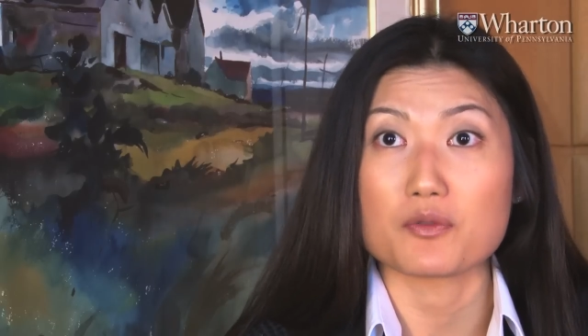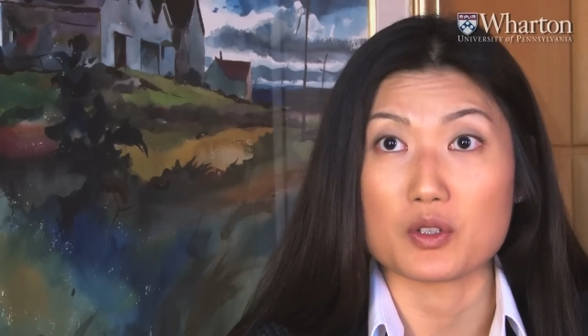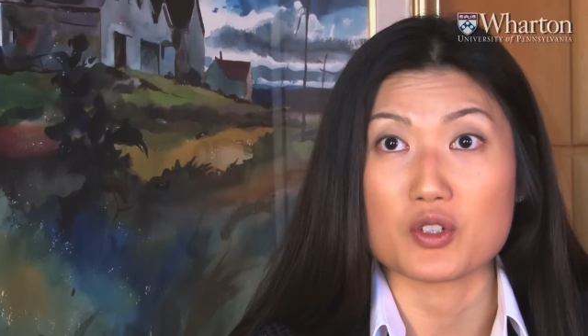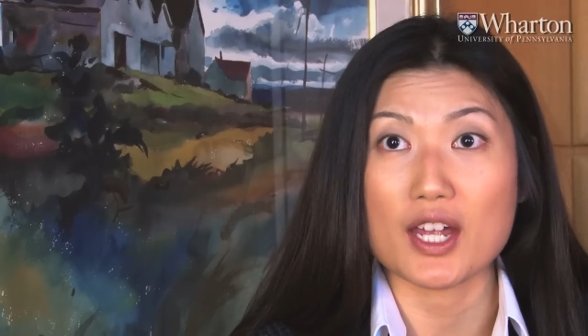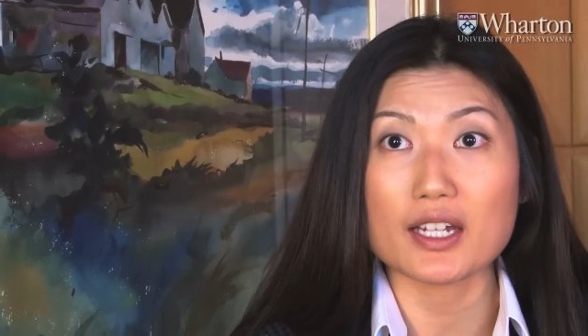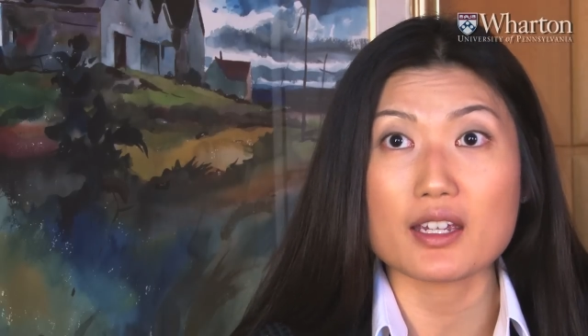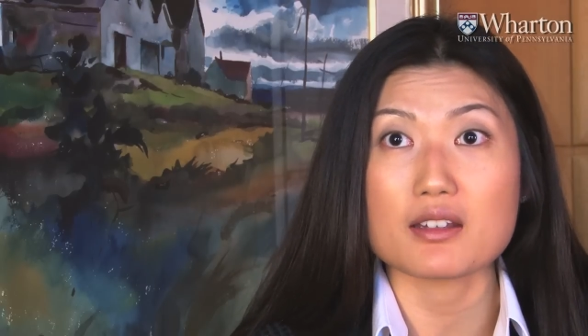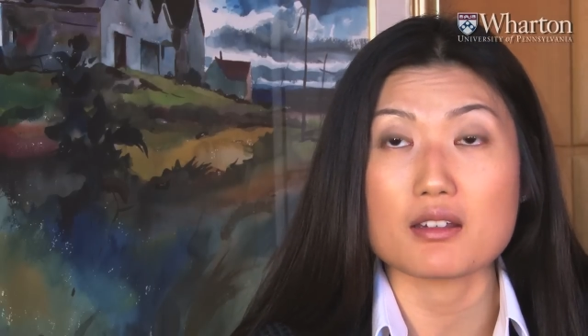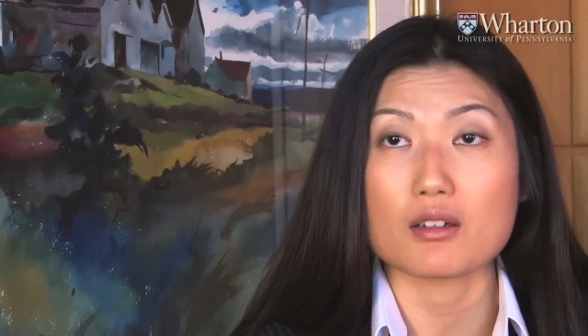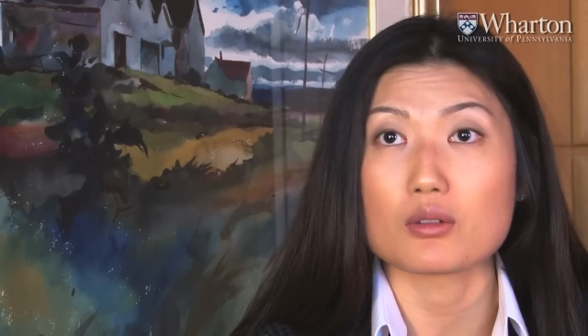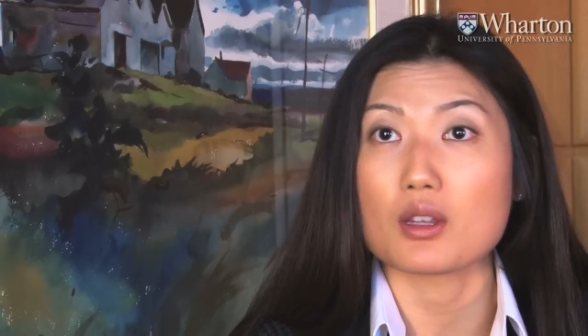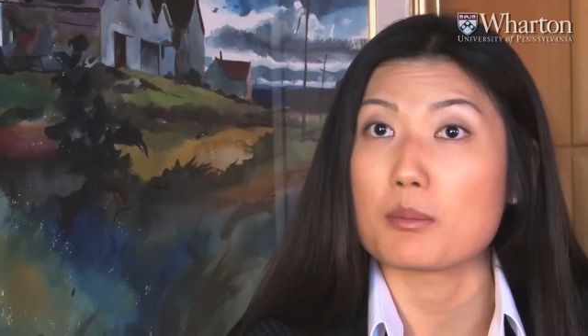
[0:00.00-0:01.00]
few decades
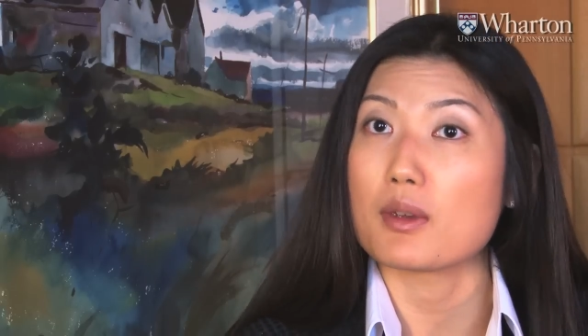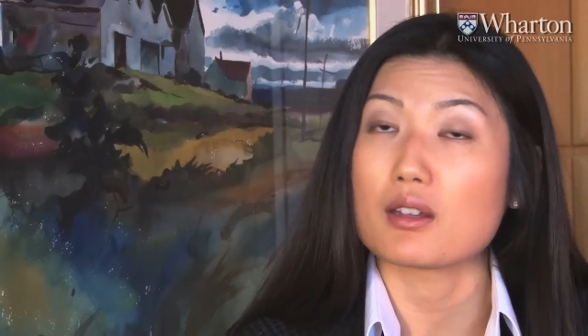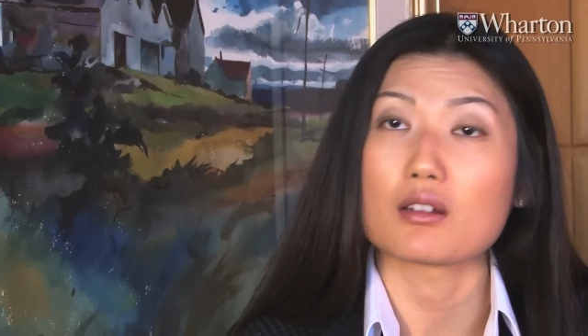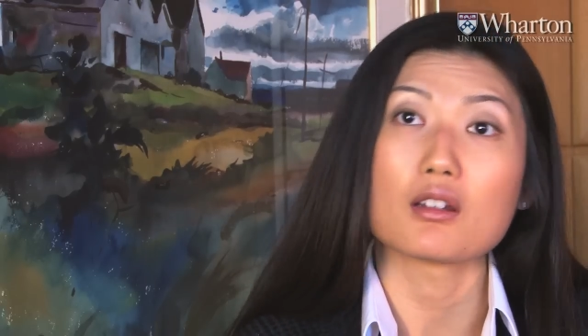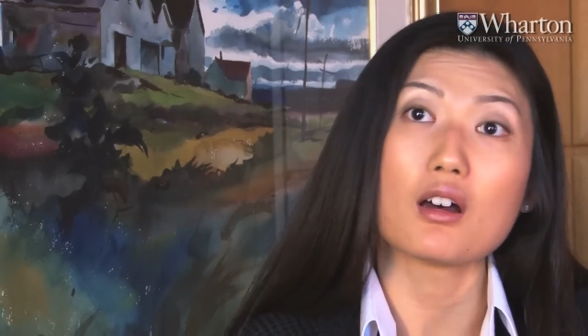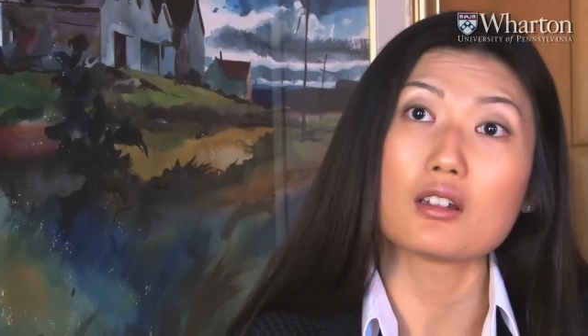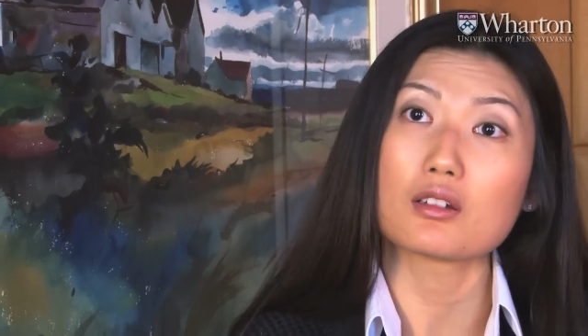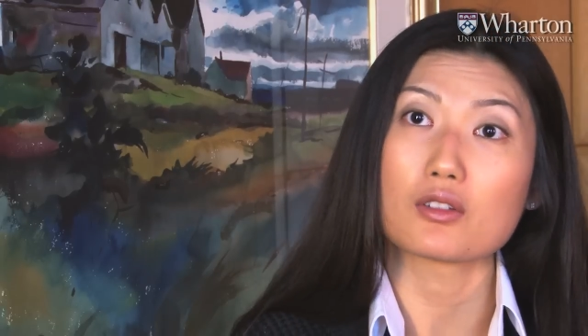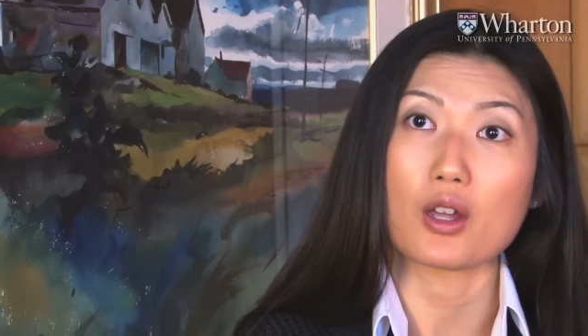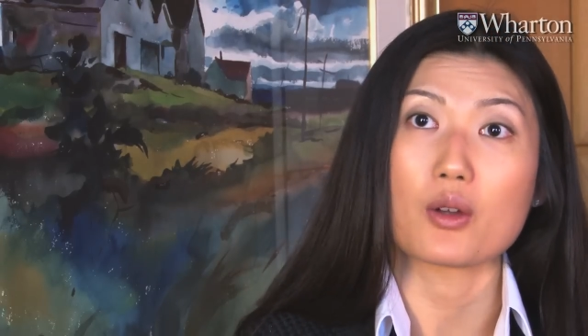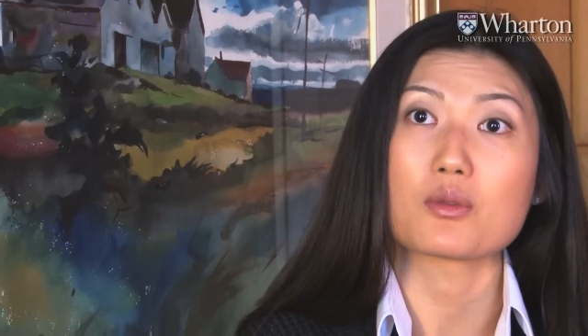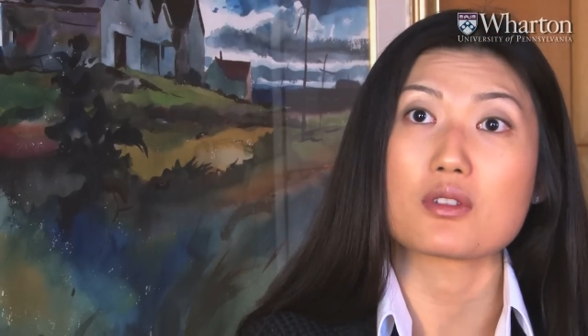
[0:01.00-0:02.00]
ago, they made a lot of
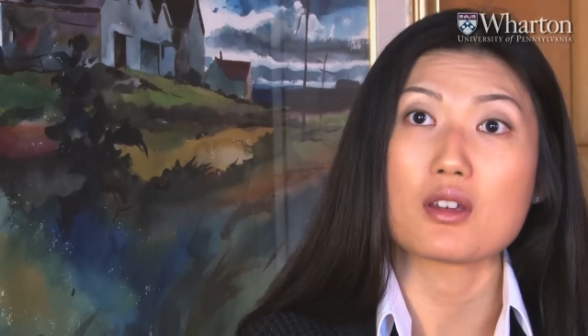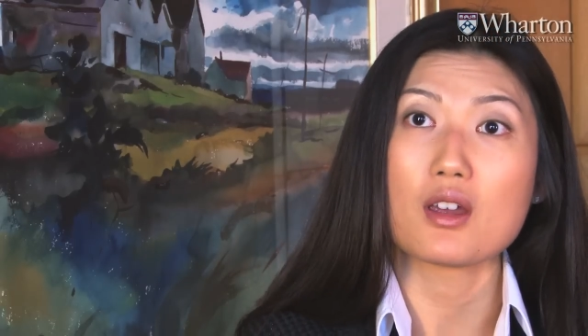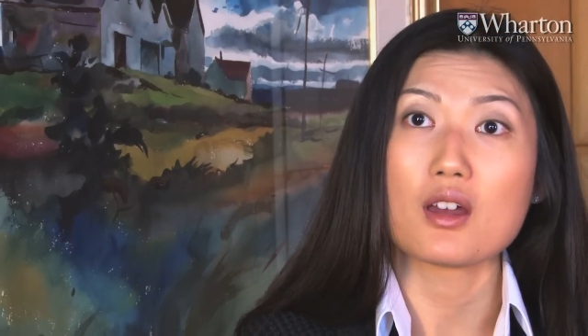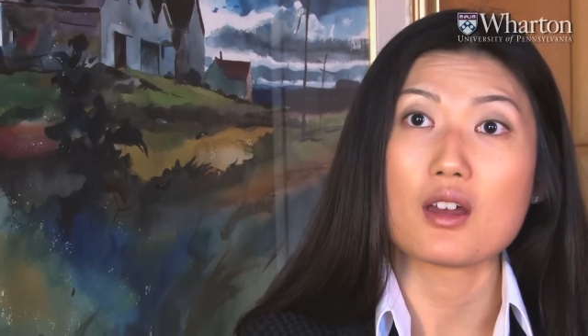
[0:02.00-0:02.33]
loans